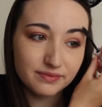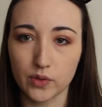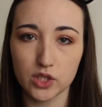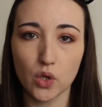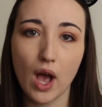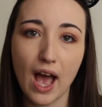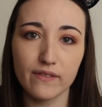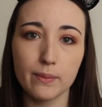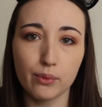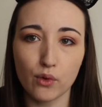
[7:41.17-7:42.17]
So I don't
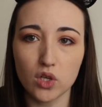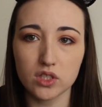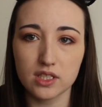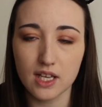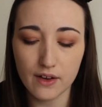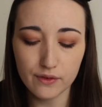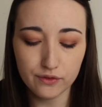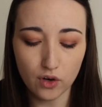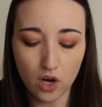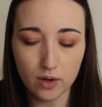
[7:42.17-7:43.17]
have a bronzer
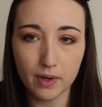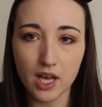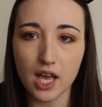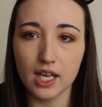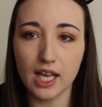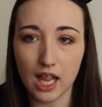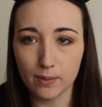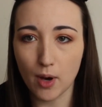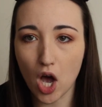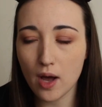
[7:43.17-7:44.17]
from
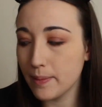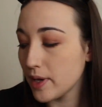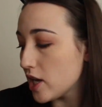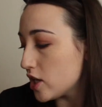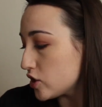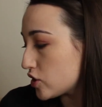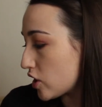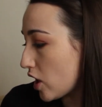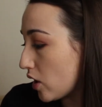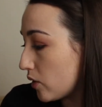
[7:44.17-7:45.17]
Colourpop,
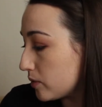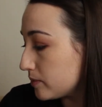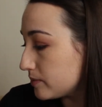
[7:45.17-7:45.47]
so